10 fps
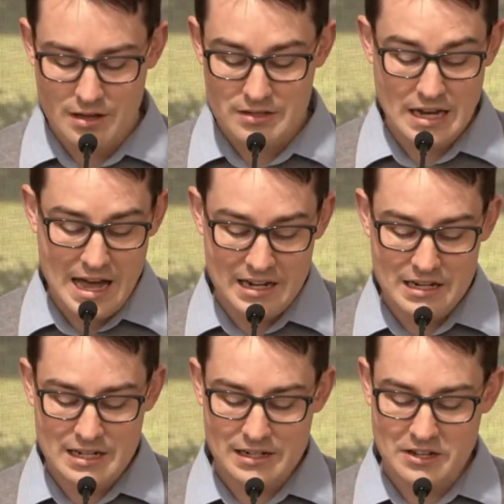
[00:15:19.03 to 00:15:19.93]
start an
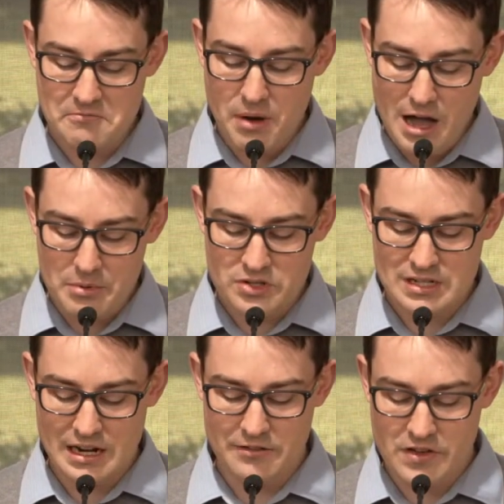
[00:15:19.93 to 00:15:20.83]
inductive Bible
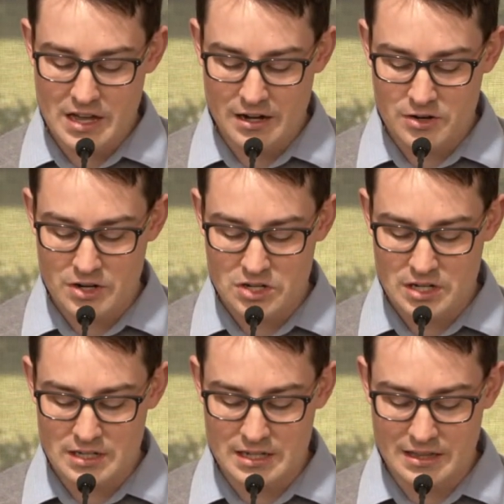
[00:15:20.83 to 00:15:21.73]
study for young
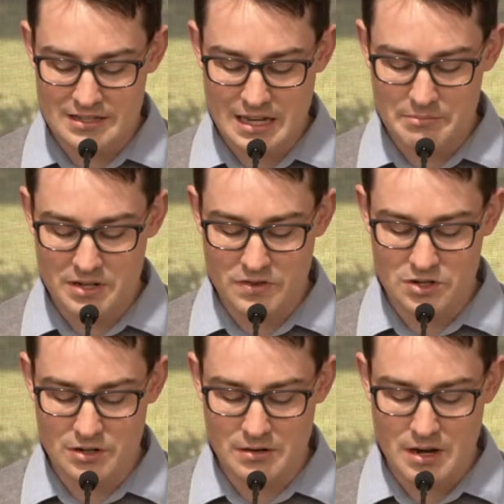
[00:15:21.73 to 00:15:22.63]
Christians in the
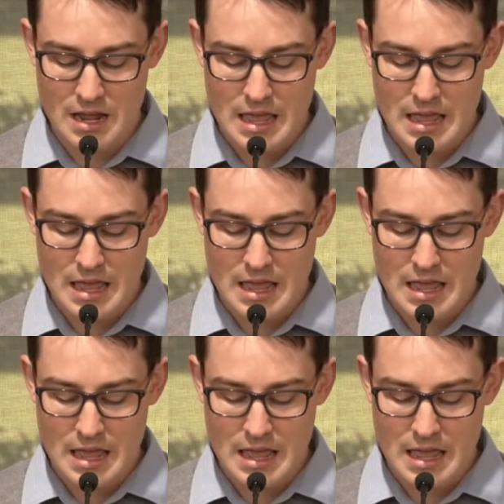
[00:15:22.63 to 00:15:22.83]
subdivision,